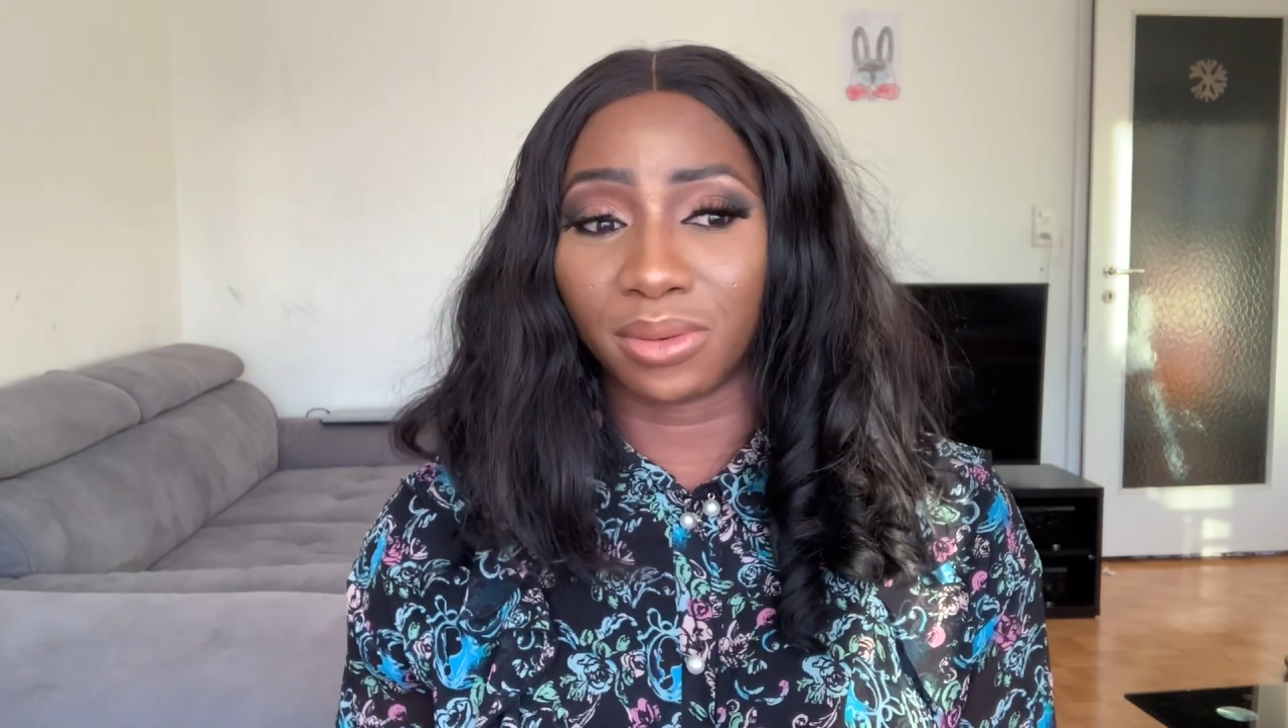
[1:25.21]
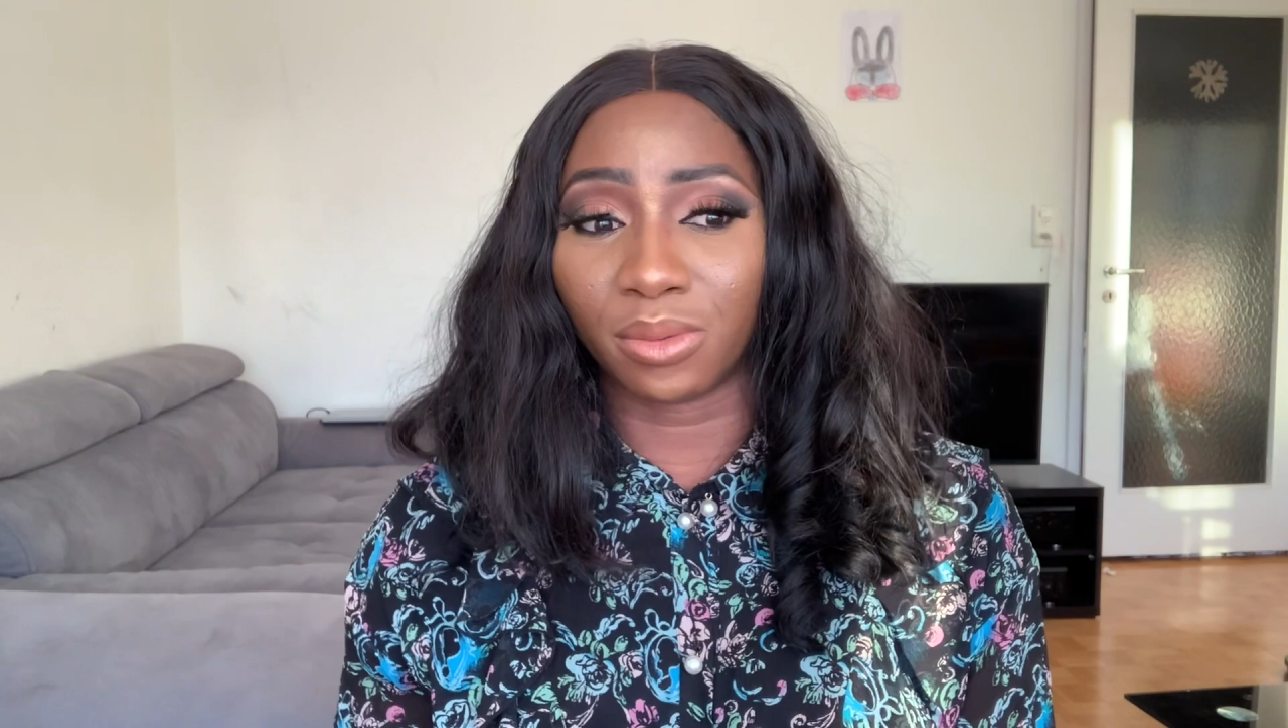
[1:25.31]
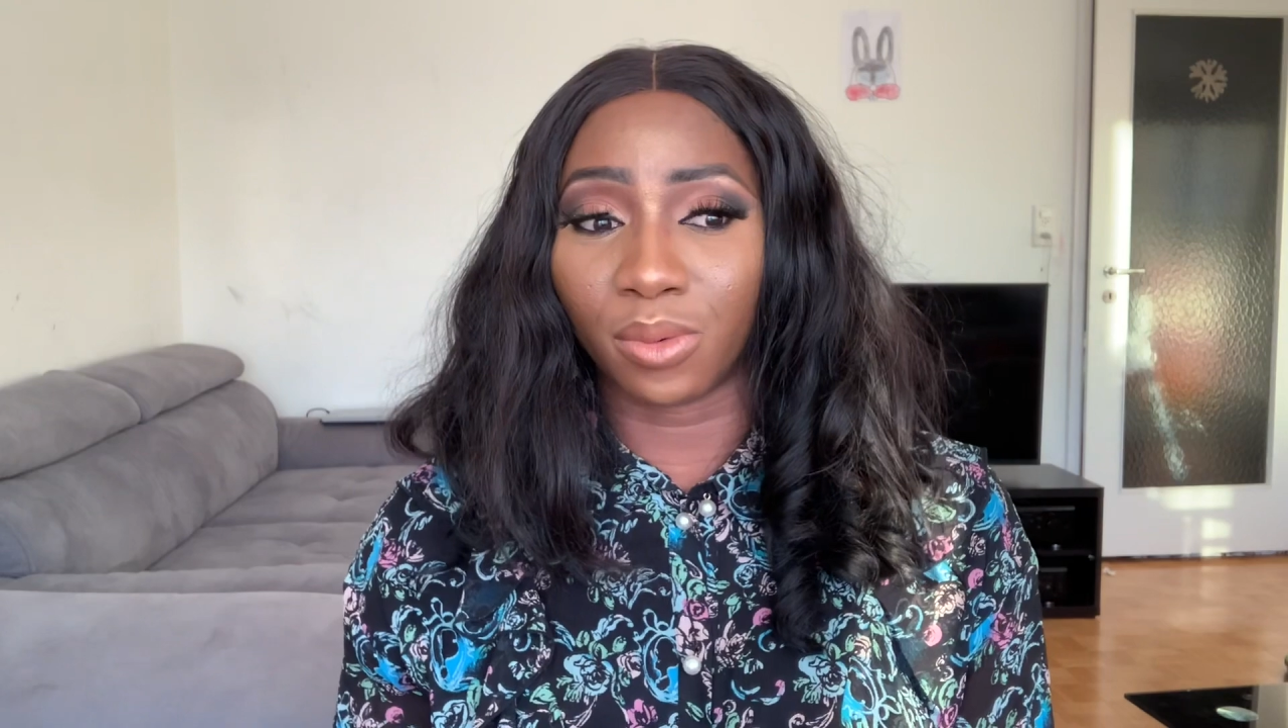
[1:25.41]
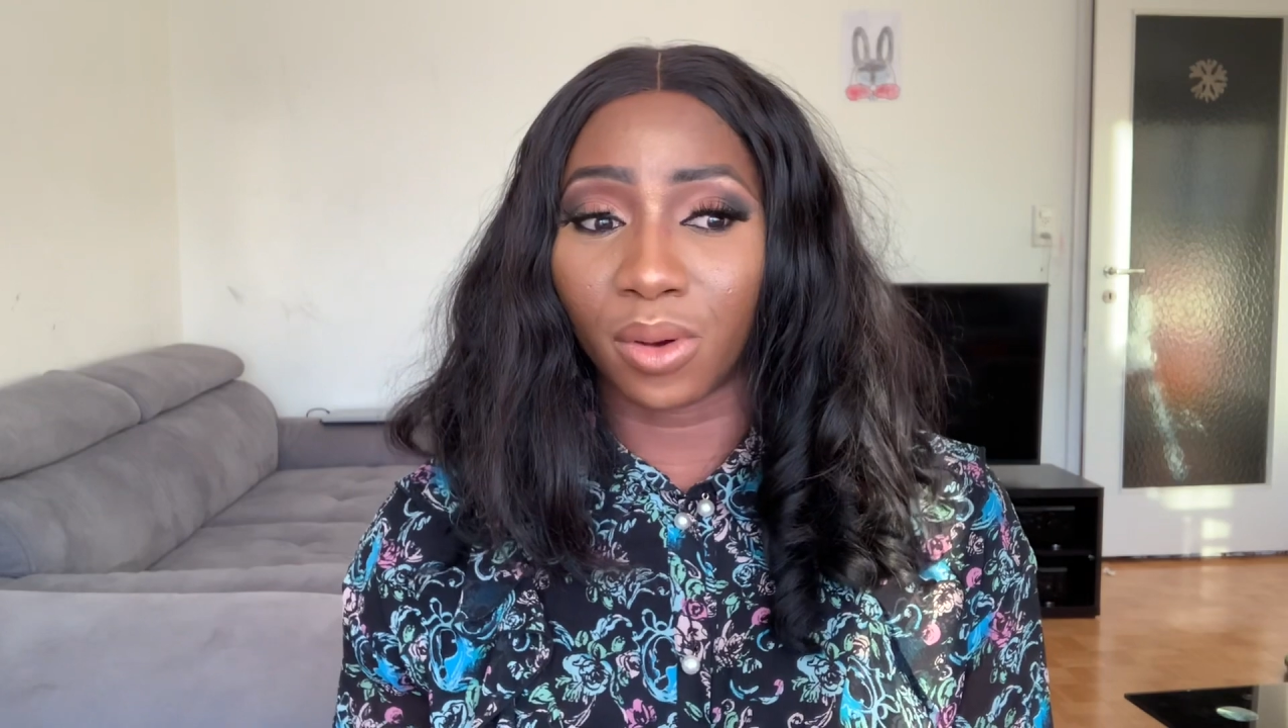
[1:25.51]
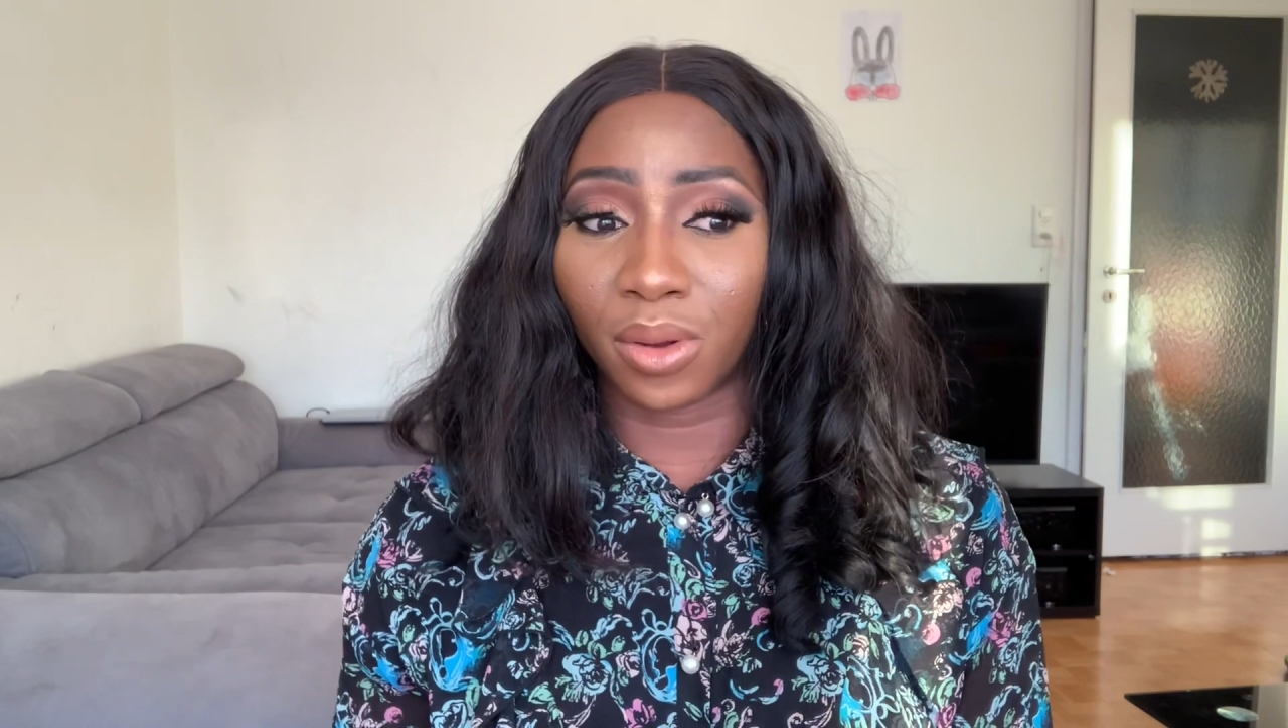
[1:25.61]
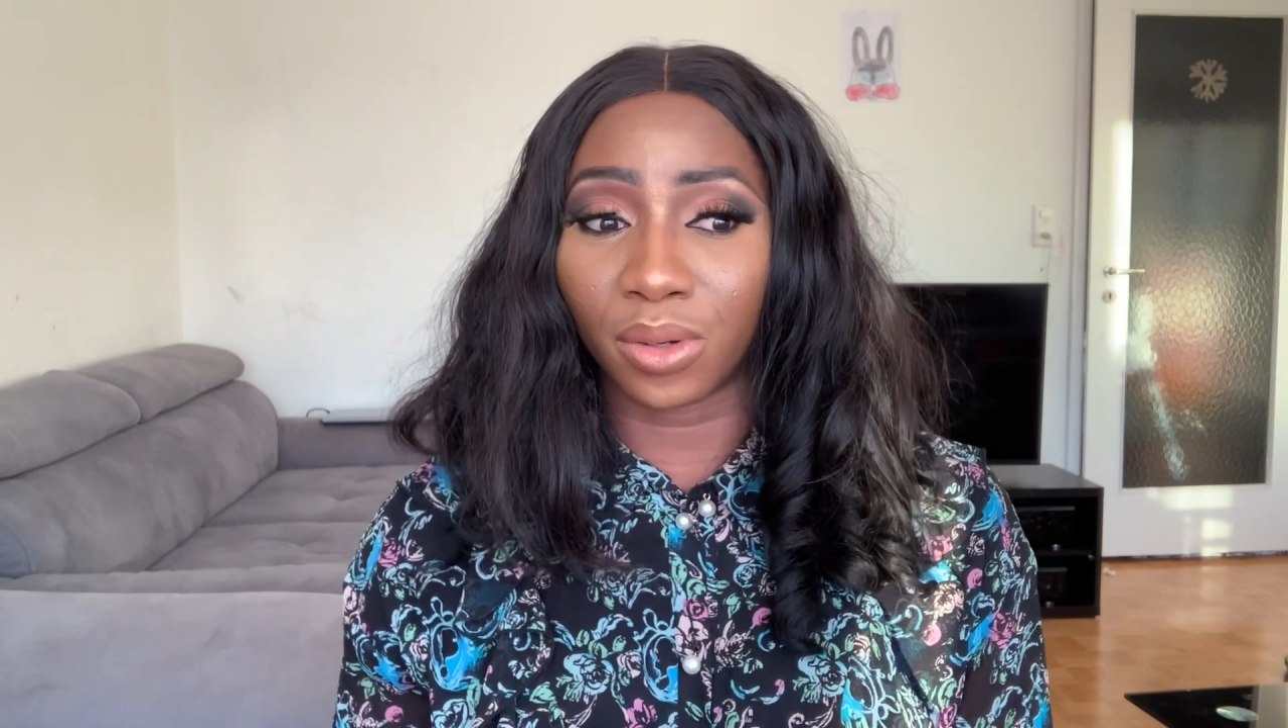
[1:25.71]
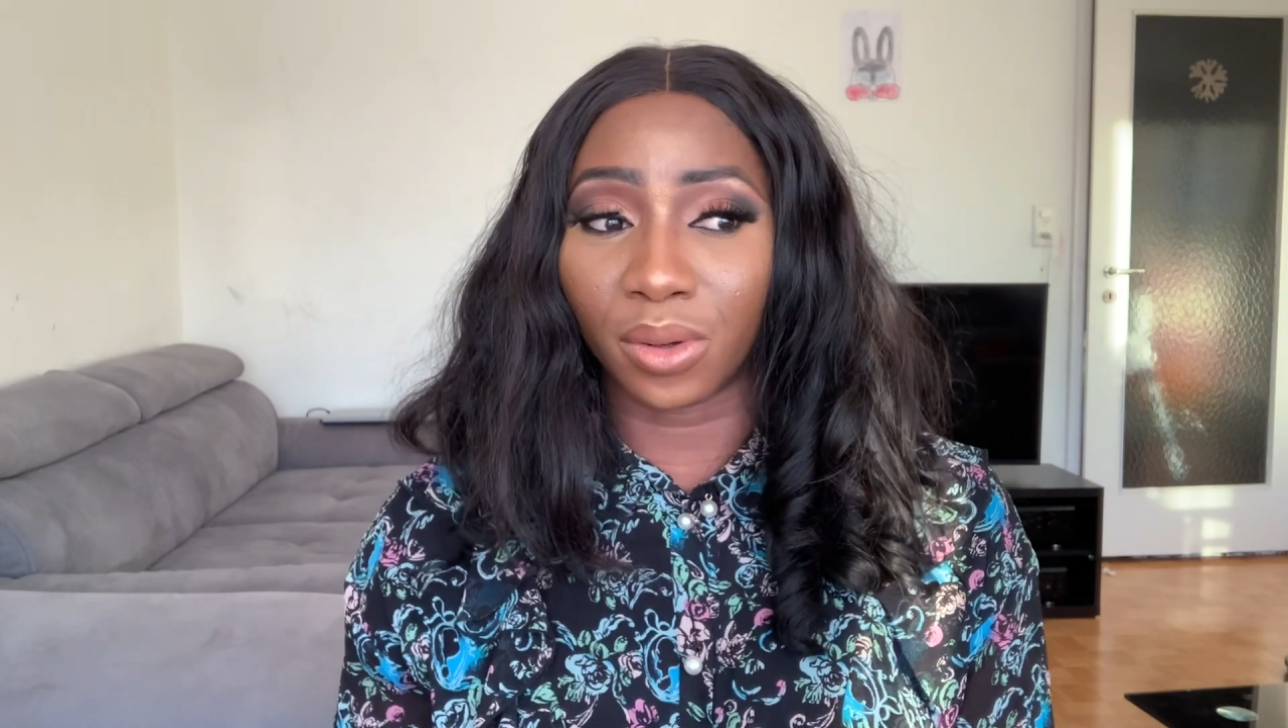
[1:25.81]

one